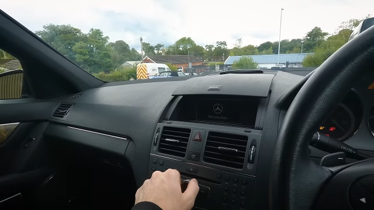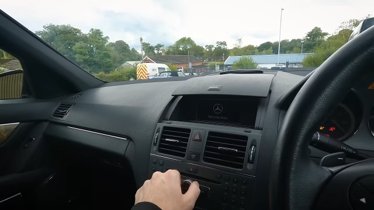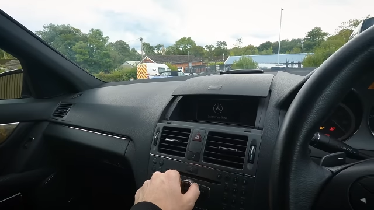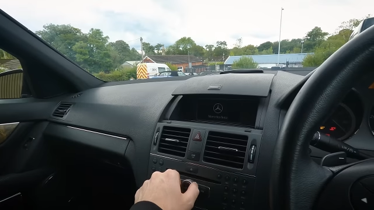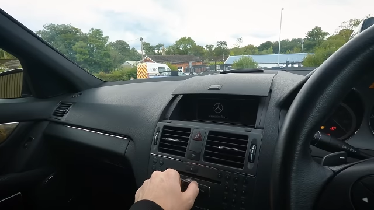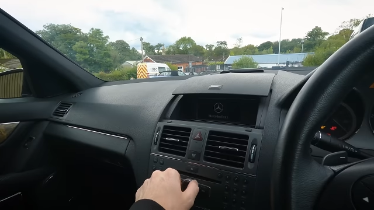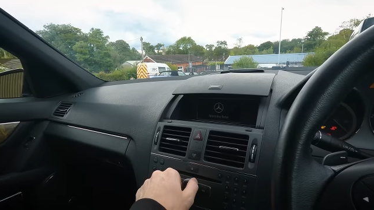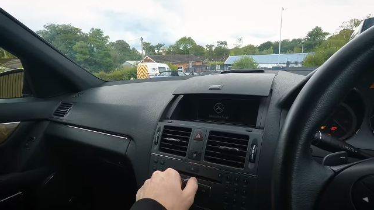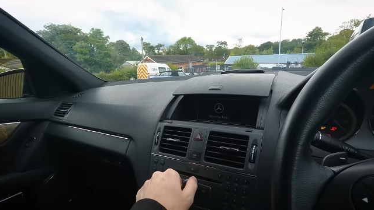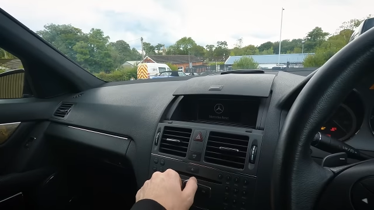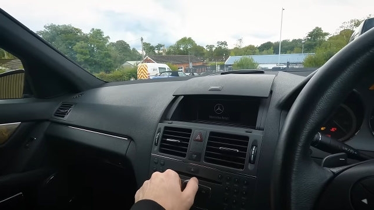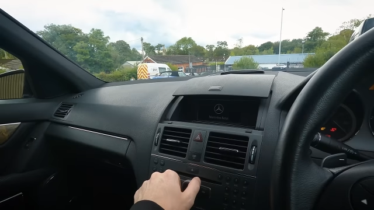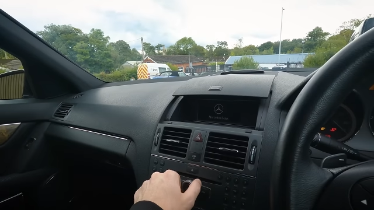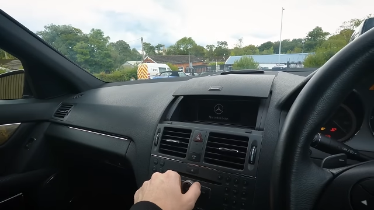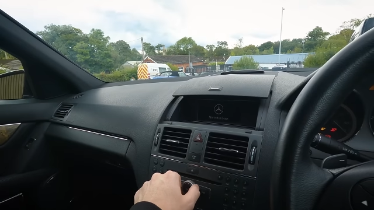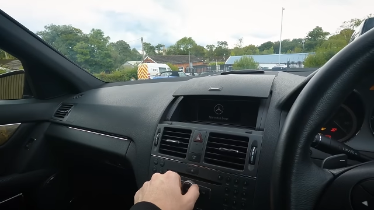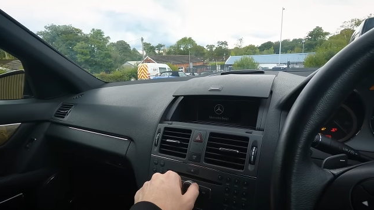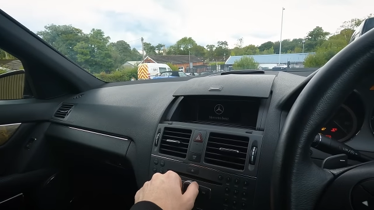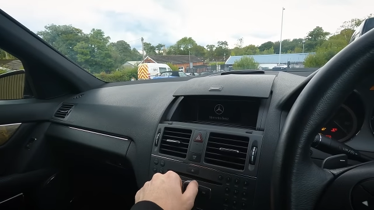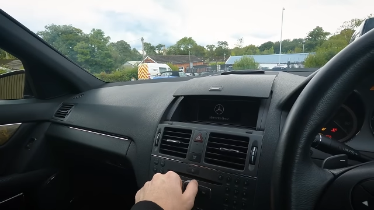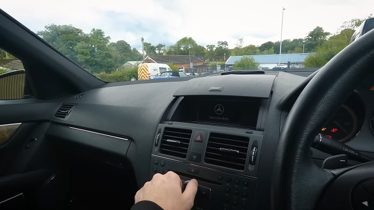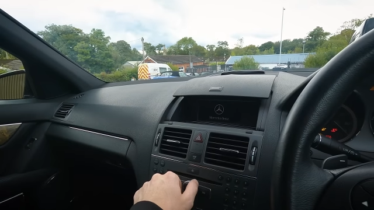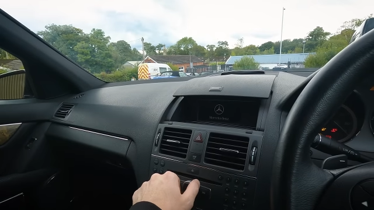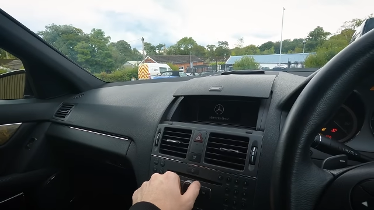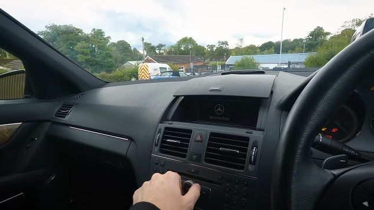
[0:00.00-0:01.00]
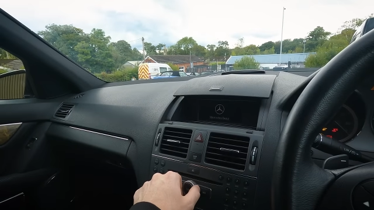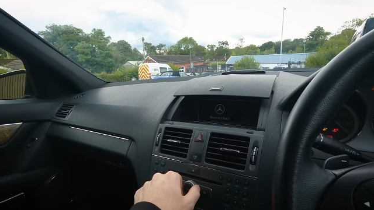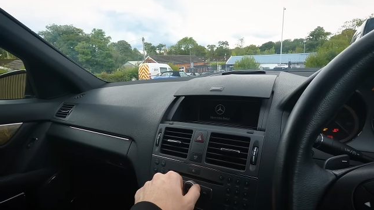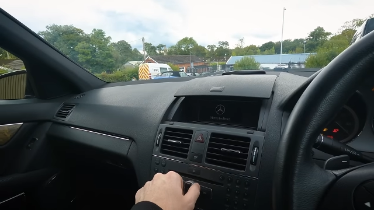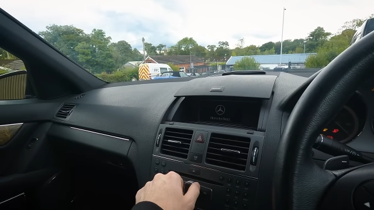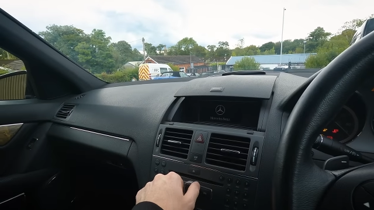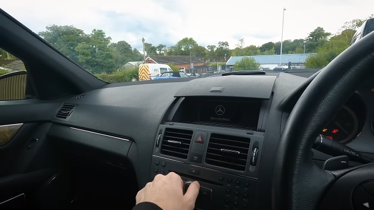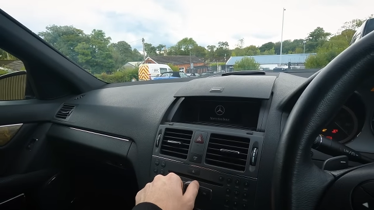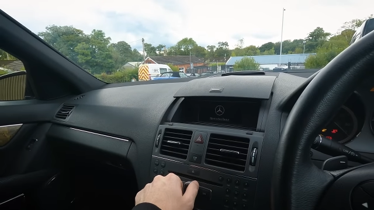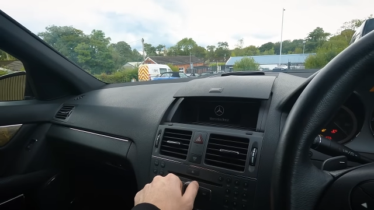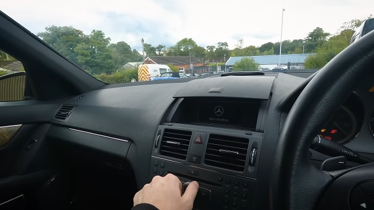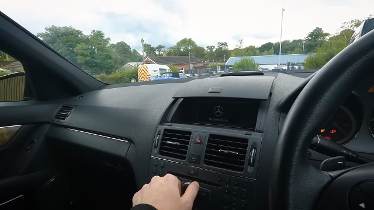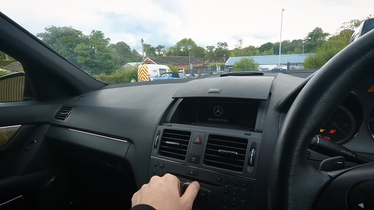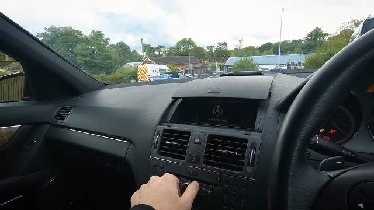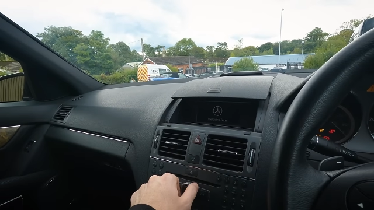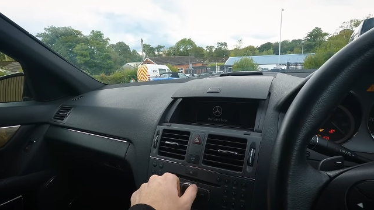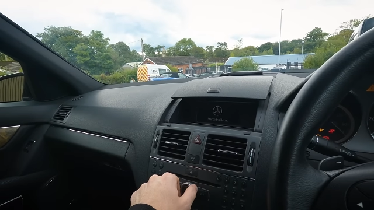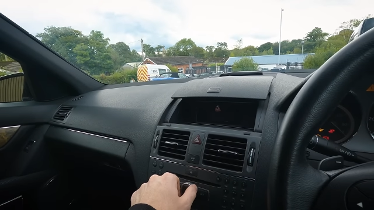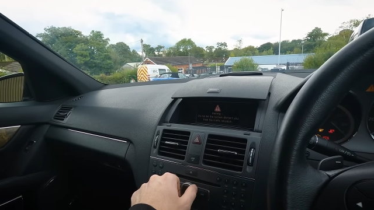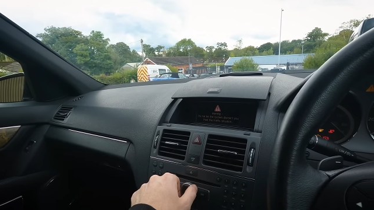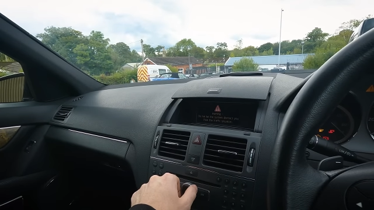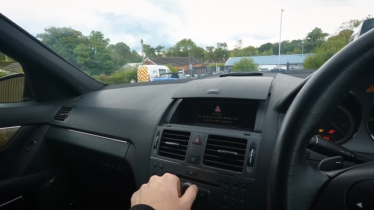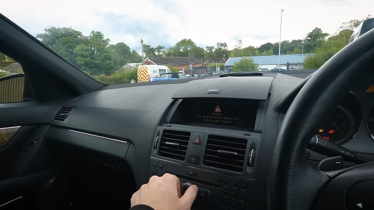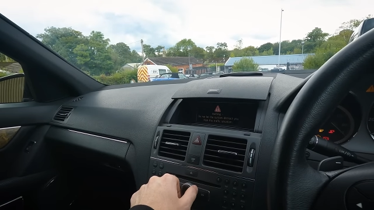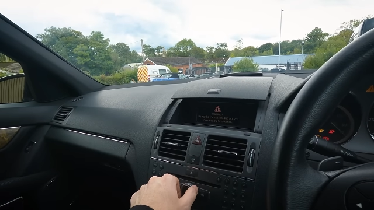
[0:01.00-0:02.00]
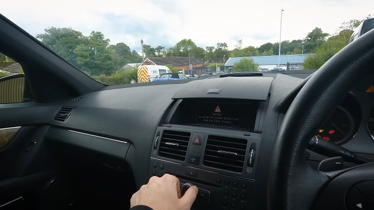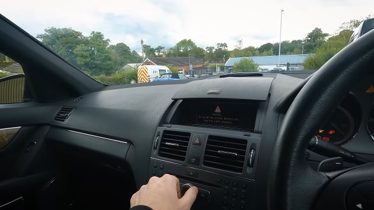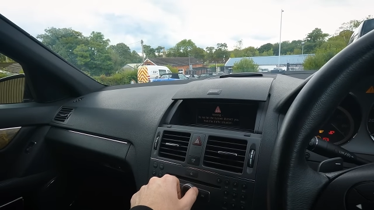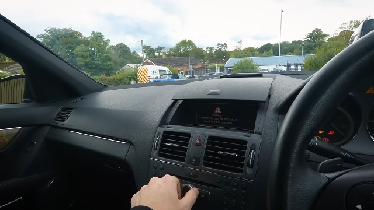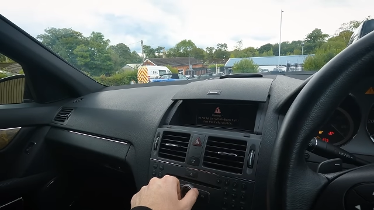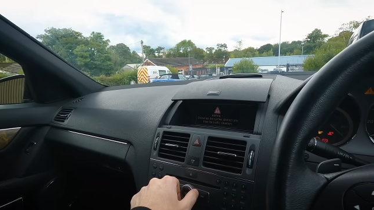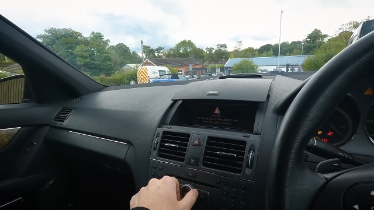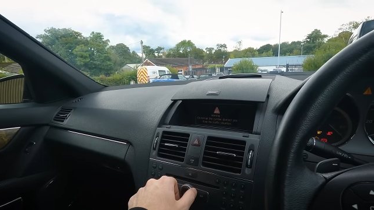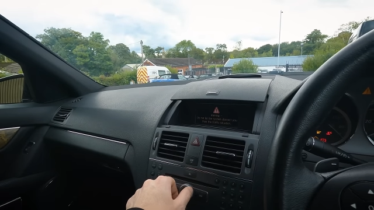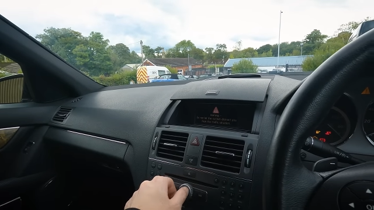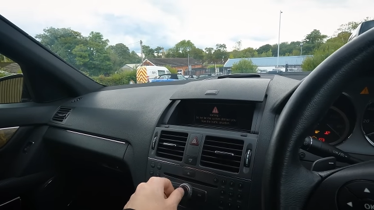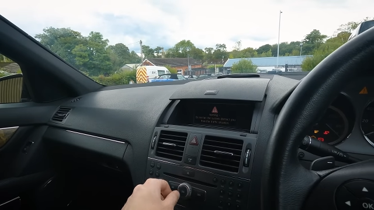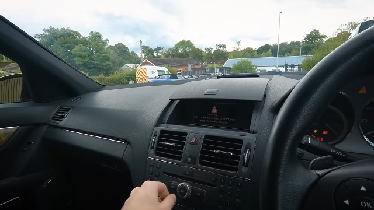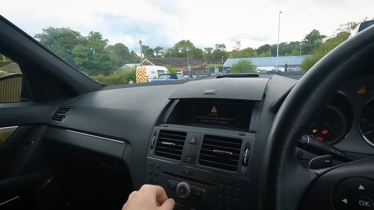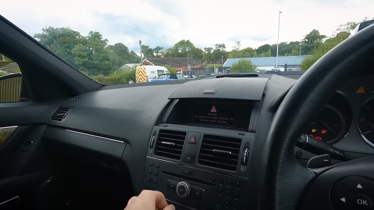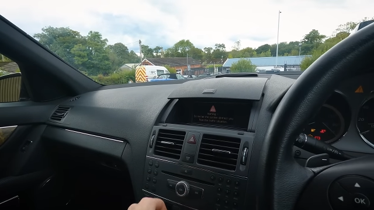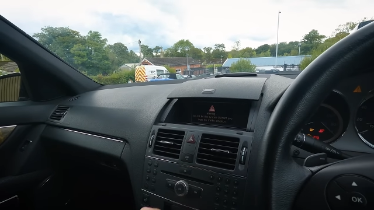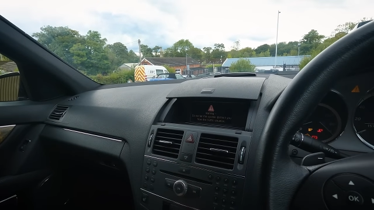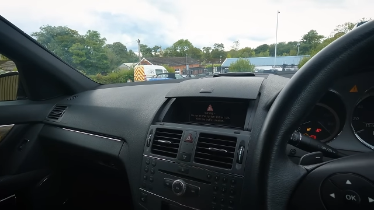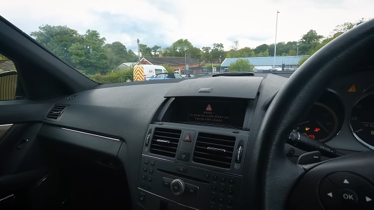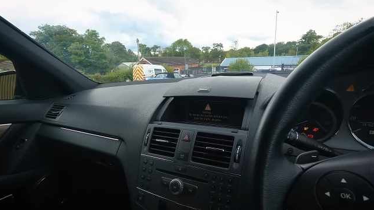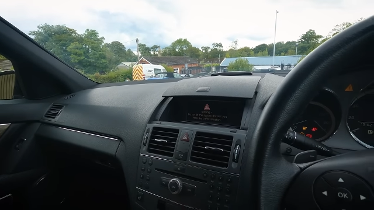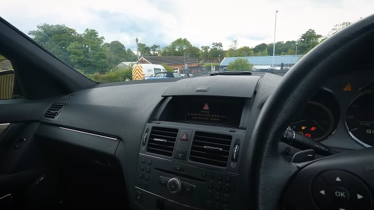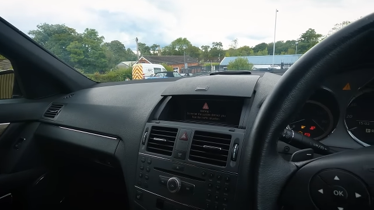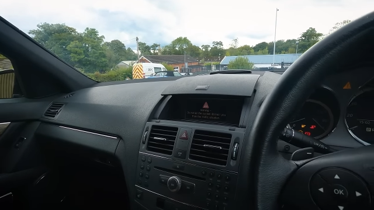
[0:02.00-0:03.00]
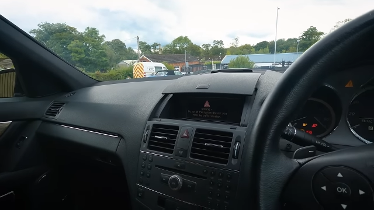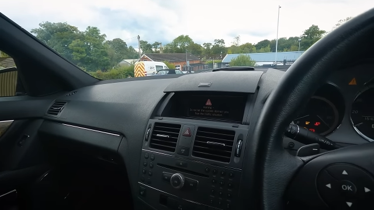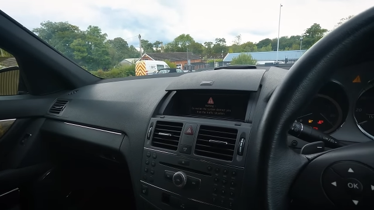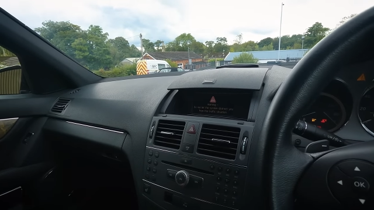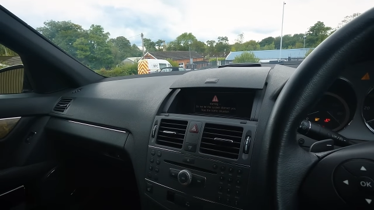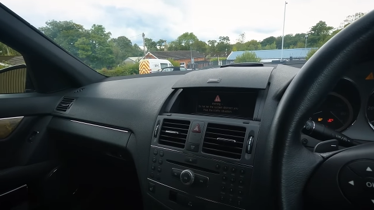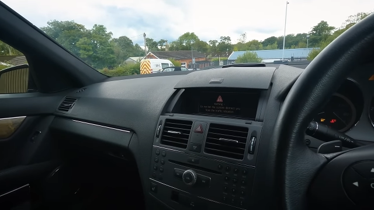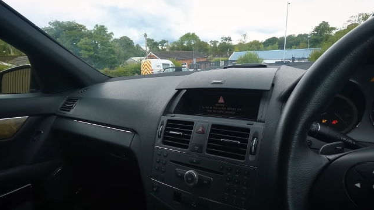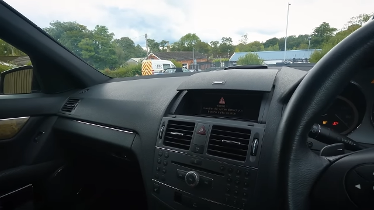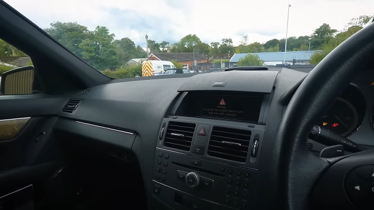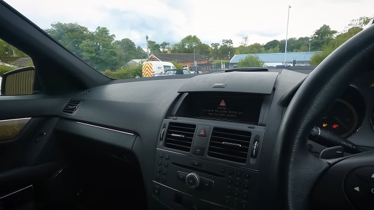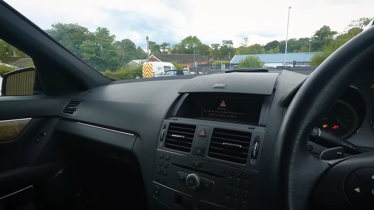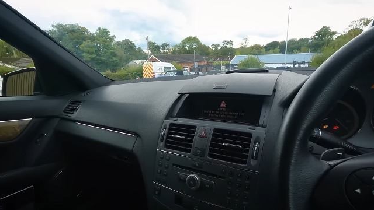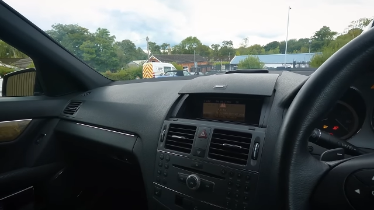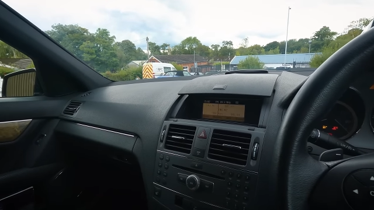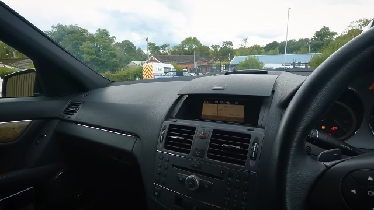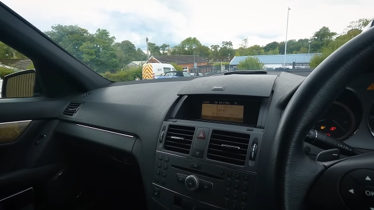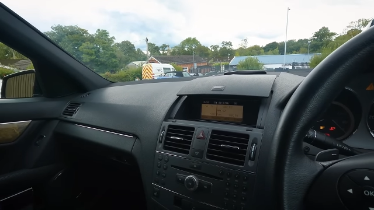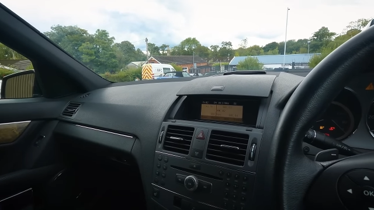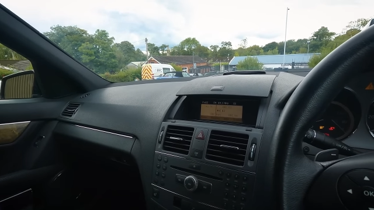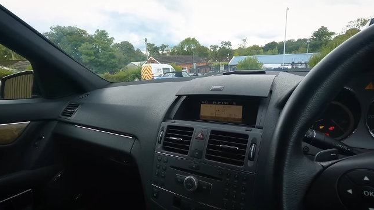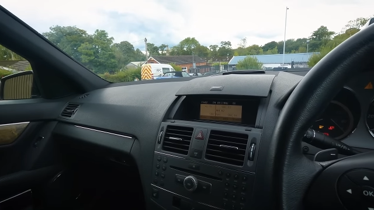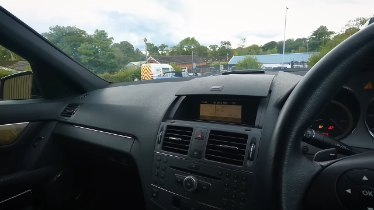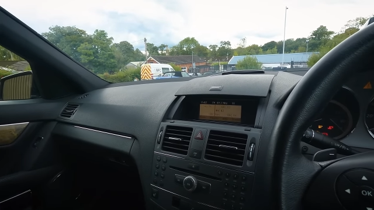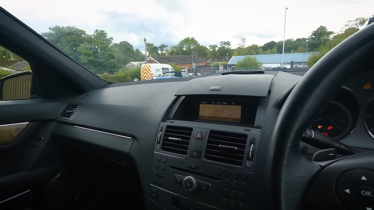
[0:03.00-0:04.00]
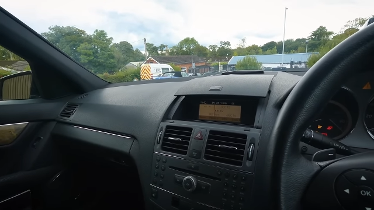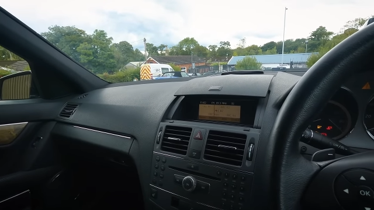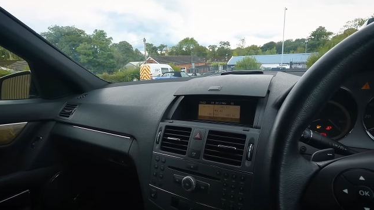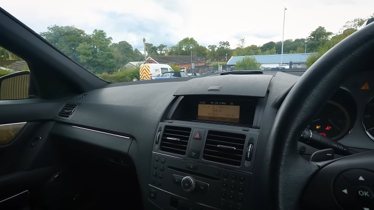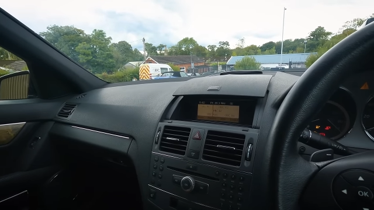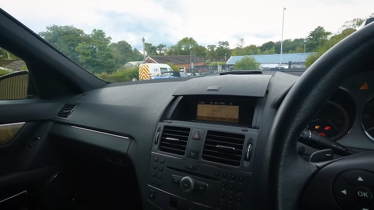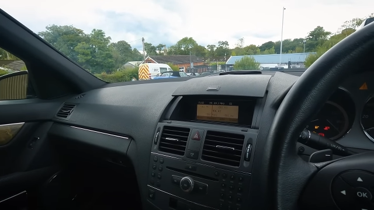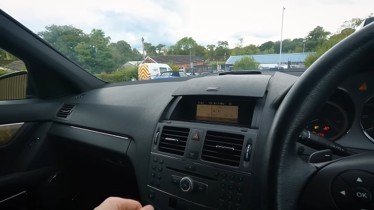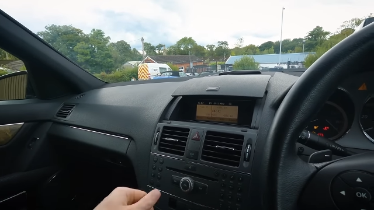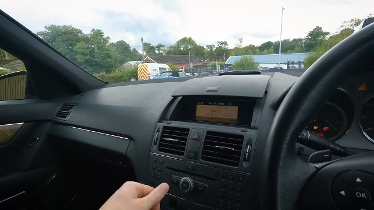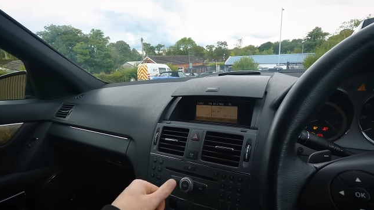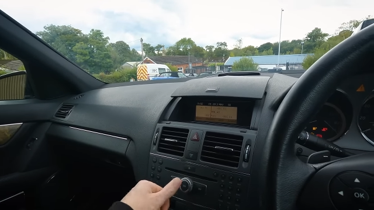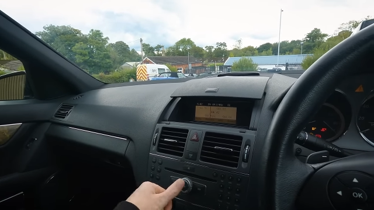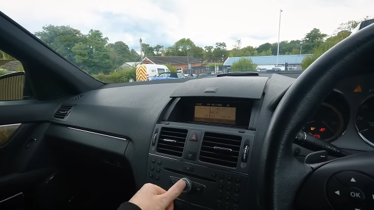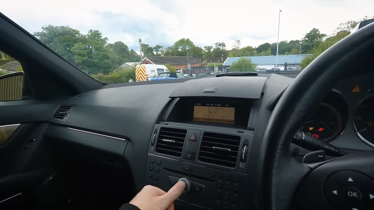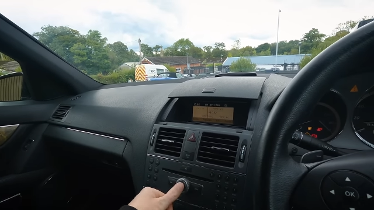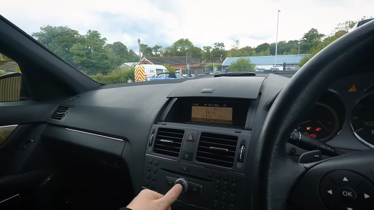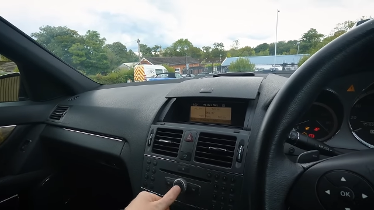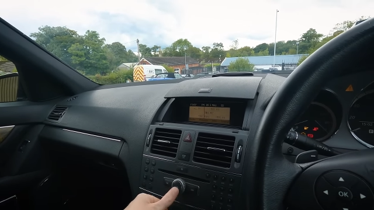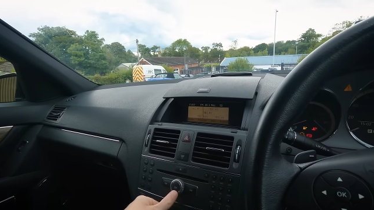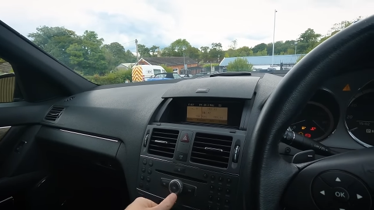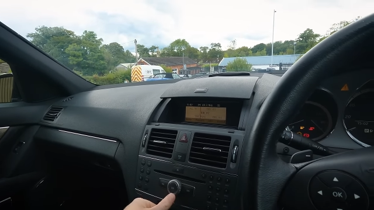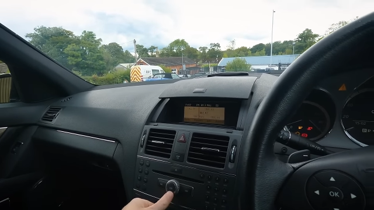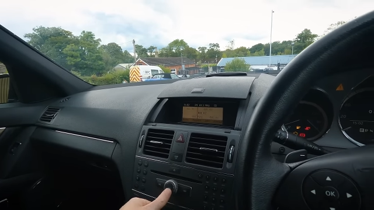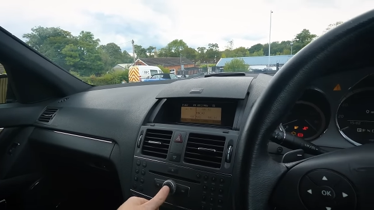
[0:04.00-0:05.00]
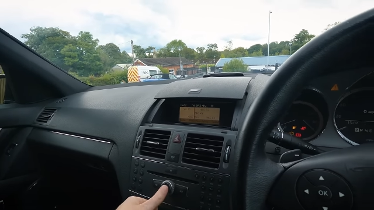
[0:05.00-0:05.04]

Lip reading: [unreadable: no face in view]